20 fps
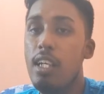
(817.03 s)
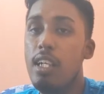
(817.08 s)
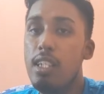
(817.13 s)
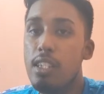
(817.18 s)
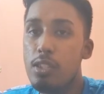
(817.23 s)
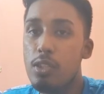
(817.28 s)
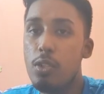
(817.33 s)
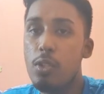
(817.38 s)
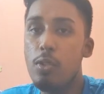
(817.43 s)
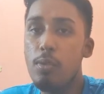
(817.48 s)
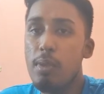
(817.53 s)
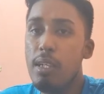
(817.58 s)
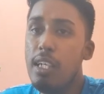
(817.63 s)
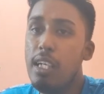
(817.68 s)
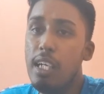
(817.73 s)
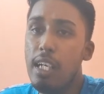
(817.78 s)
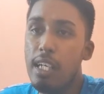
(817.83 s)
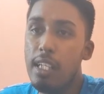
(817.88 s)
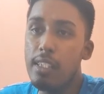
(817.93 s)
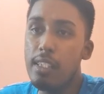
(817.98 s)
So
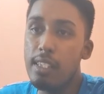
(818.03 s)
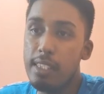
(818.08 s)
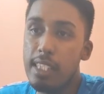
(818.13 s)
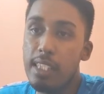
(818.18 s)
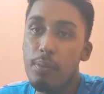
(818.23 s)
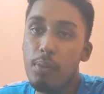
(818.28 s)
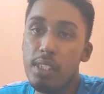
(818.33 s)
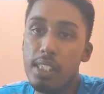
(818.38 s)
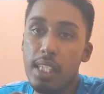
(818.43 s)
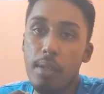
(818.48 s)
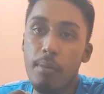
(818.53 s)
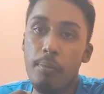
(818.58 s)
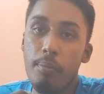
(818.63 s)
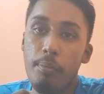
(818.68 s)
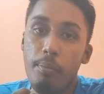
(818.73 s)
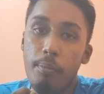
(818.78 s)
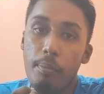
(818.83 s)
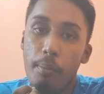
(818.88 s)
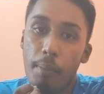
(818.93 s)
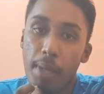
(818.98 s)
the thing which I'm
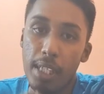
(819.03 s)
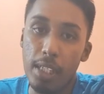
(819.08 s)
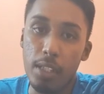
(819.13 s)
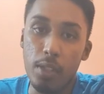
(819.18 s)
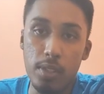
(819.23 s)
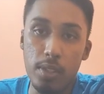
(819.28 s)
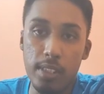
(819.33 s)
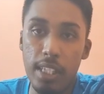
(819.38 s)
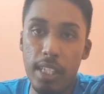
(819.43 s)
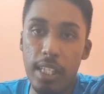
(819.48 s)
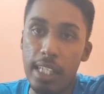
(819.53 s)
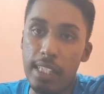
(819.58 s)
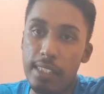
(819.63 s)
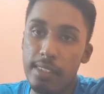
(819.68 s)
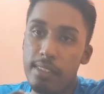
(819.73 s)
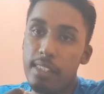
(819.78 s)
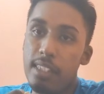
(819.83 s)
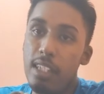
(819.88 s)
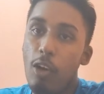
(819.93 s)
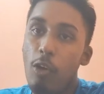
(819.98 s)
meant to say is,
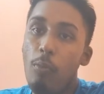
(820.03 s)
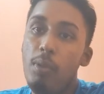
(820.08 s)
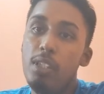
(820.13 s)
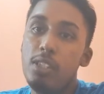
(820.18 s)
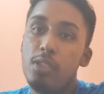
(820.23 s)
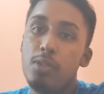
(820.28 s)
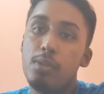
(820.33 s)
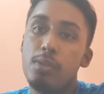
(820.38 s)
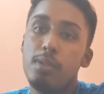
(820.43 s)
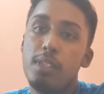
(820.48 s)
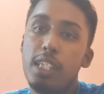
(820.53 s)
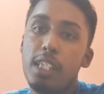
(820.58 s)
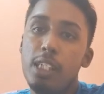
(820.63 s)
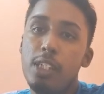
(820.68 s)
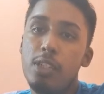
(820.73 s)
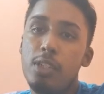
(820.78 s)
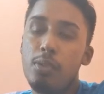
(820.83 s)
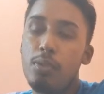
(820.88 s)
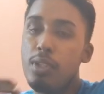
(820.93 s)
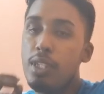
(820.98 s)
the government should
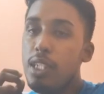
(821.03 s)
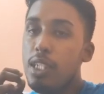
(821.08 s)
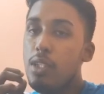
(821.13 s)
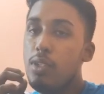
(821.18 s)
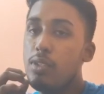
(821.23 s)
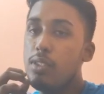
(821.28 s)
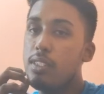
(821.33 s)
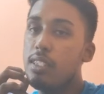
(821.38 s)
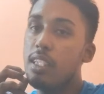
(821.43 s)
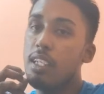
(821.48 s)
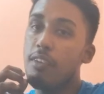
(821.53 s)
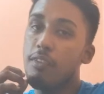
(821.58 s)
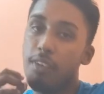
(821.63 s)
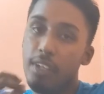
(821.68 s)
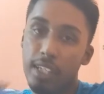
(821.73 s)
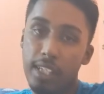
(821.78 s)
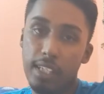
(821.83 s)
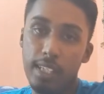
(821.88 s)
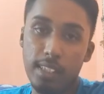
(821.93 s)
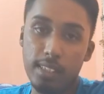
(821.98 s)
need to reduce their
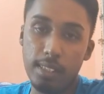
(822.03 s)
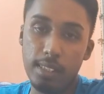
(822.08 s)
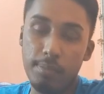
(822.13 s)
fanatism